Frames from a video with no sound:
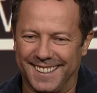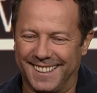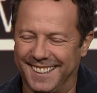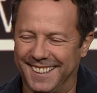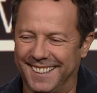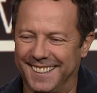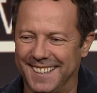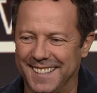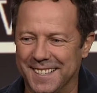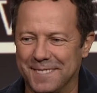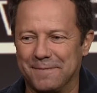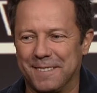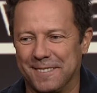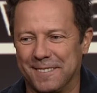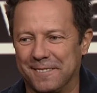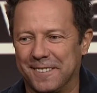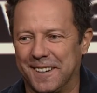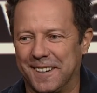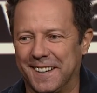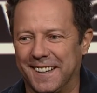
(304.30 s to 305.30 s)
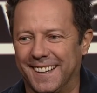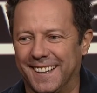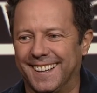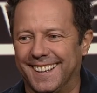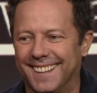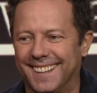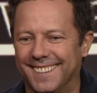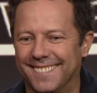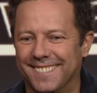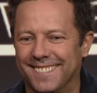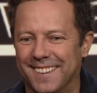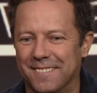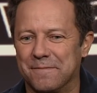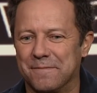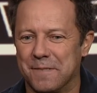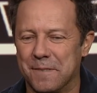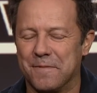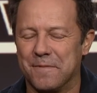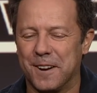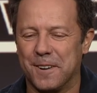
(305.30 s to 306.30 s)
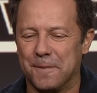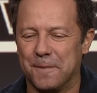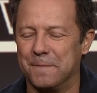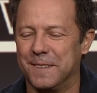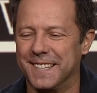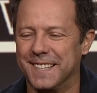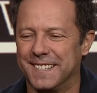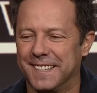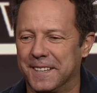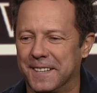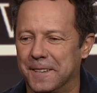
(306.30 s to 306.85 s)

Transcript: know, it has been very. It'll be very busy. Yeah.